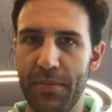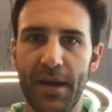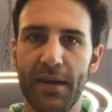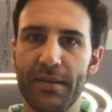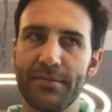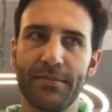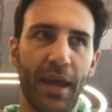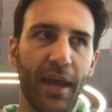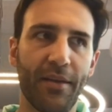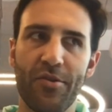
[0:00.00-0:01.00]
by
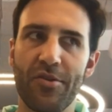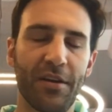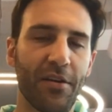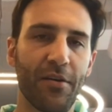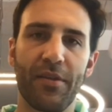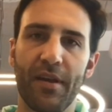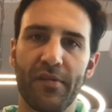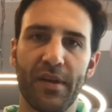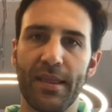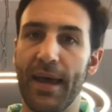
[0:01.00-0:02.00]
age, gender,
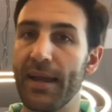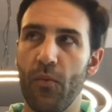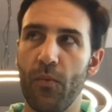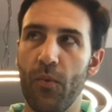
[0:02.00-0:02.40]
things like that.